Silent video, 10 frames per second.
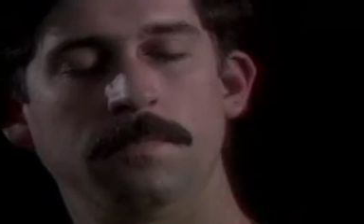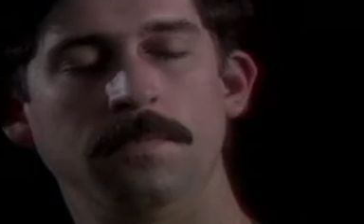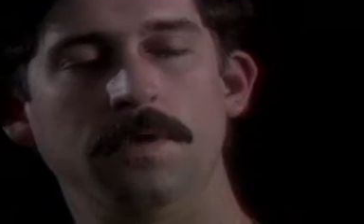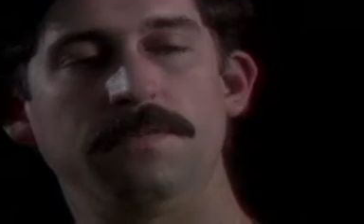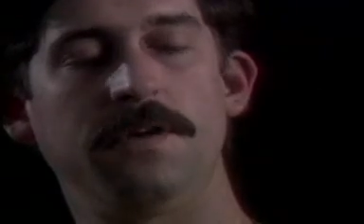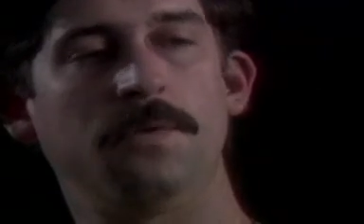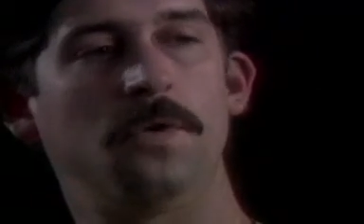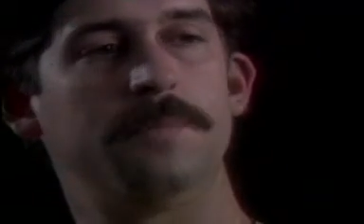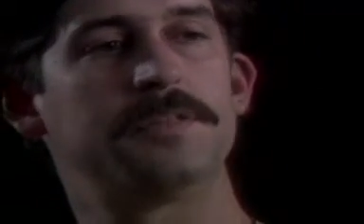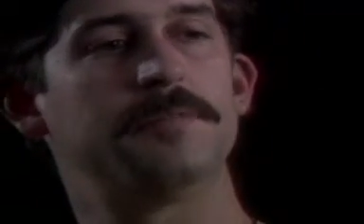I felt
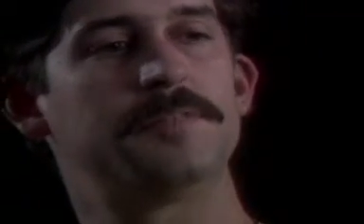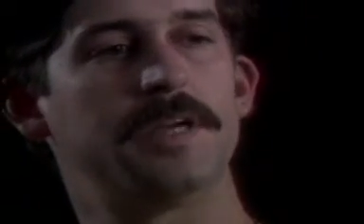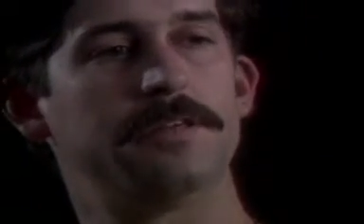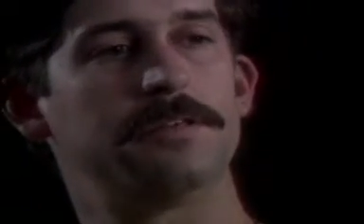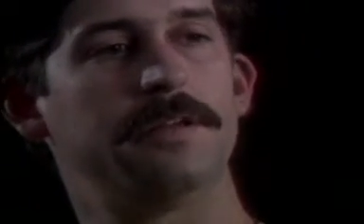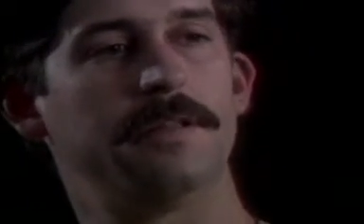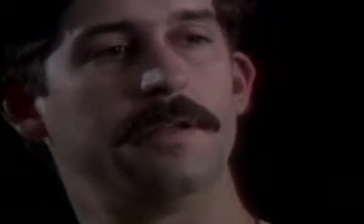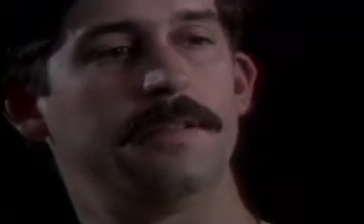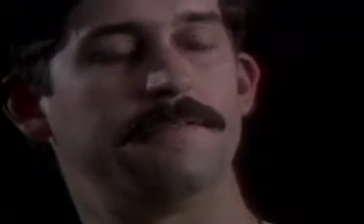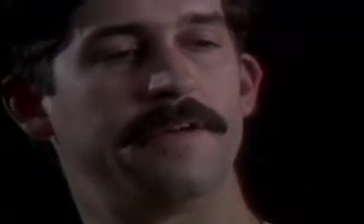warm sensation
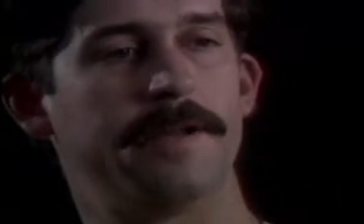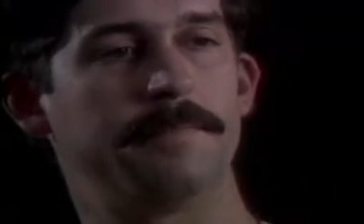in the phantom